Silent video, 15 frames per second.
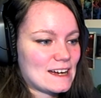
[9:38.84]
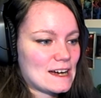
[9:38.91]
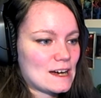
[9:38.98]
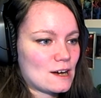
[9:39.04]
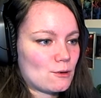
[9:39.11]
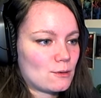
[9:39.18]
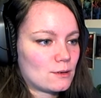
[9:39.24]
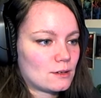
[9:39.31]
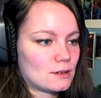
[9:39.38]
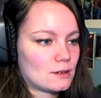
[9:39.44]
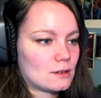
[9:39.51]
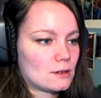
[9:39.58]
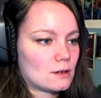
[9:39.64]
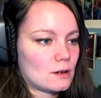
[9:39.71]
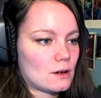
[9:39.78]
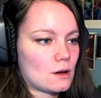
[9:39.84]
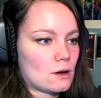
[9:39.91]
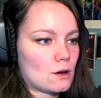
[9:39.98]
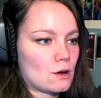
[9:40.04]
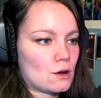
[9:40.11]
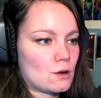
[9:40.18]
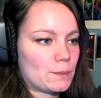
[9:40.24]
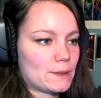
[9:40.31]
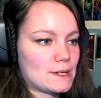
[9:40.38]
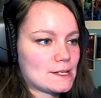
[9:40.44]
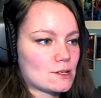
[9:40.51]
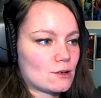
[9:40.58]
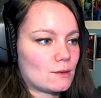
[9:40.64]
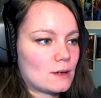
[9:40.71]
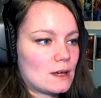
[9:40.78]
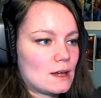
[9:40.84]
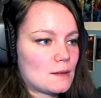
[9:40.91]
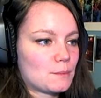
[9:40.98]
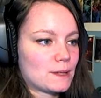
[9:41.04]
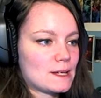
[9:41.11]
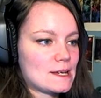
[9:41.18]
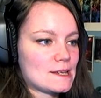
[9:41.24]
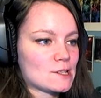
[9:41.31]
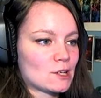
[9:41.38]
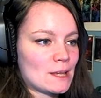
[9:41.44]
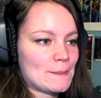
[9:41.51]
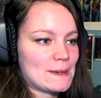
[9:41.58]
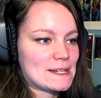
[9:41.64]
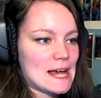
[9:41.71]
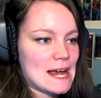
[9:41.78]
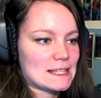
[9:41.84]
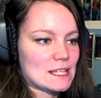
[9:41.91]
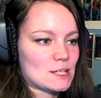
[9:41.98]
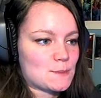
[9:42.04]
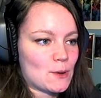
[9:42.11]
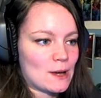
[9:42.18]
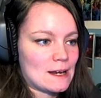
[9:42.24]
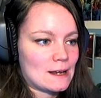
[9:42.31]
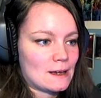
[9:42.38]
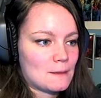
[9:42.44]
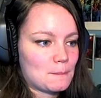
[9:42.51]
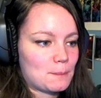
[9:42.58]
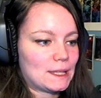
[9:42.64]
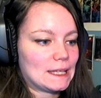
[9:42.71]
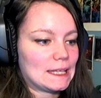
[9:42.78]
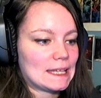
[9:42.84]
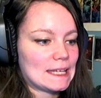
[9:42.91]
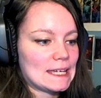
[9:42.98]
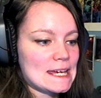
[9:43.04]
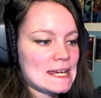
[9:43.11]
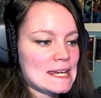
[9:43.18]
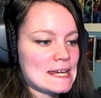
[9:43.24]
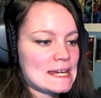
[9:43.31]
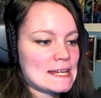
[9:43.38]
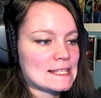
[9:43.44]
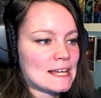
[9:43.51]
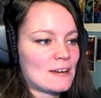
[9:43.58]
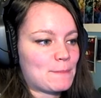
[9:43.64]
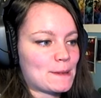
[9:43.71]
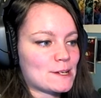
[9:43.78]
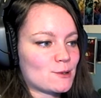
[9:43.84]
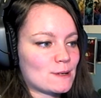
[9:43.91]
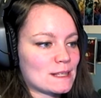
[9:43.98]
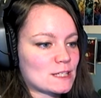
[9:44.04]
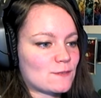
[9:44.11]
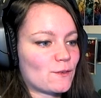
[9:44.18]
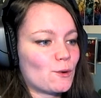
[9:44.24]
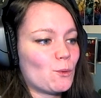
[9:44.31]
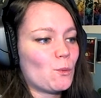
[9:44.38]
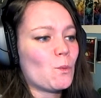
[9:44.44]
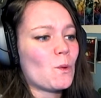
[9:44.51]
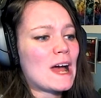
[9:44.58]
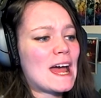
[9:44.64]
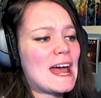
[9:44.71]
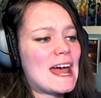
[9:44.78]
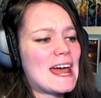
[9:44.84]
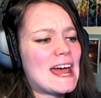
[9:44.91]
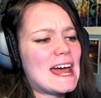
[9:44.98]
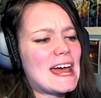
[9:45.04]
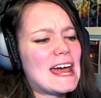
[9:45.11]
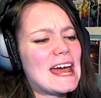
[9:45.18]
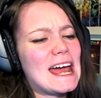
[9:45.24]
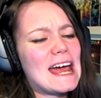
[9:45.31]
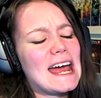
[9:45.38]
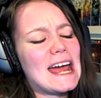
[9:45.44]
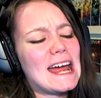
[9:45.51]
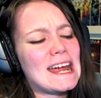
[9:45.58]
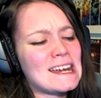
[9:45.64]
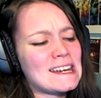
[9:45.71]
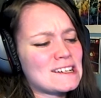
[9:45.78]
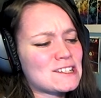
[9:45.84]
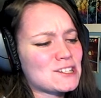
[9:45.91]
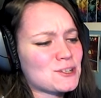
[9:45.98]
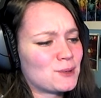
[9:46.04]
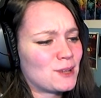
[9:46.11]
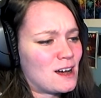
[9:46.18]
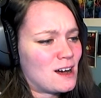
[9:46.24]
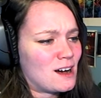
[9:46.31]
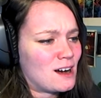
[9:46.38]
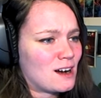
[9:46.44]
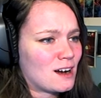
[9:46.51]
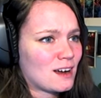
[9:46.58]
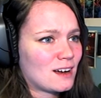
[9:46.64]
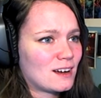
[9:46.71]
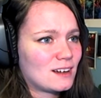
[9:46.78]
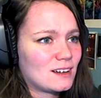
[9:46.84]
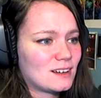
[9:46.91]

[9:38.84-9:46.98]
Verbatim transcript: Ow. Oh, please don't. Please don't let me die at this point. Please! I've been doing this for way too long.